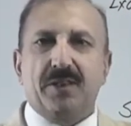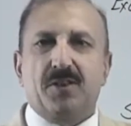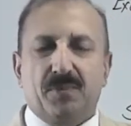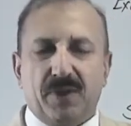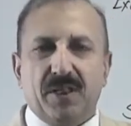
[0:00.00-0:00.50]

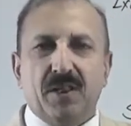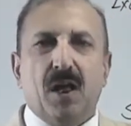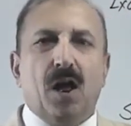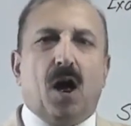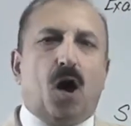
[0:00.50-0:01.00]
It's mean
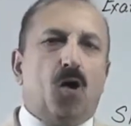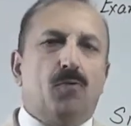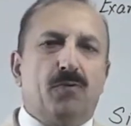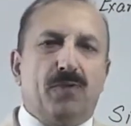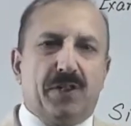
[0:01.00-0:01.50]
how
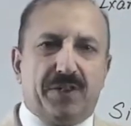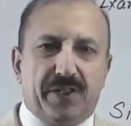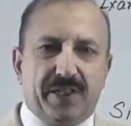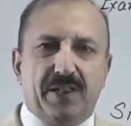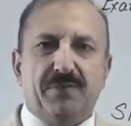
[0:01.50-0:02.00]
we will
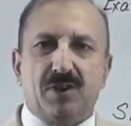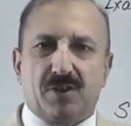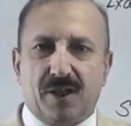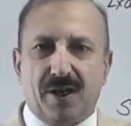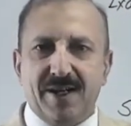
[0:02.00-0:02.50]
deal with
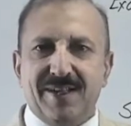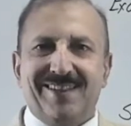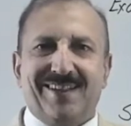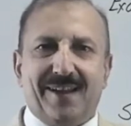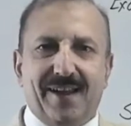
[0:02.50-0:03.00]
sides
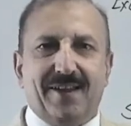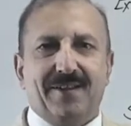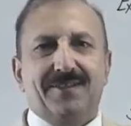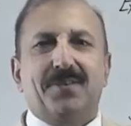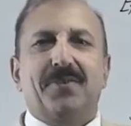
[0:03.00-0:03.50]
and
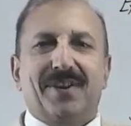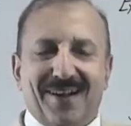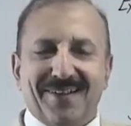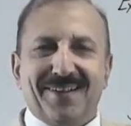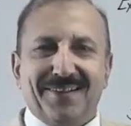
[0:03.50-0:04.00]
angles of a
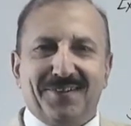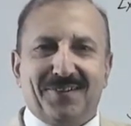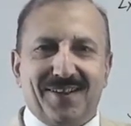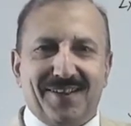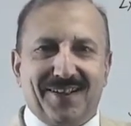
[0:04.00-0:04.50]
right angle
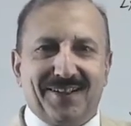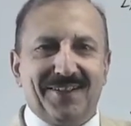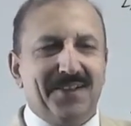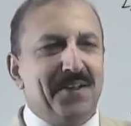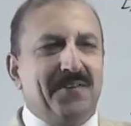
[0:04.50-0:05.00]
triangle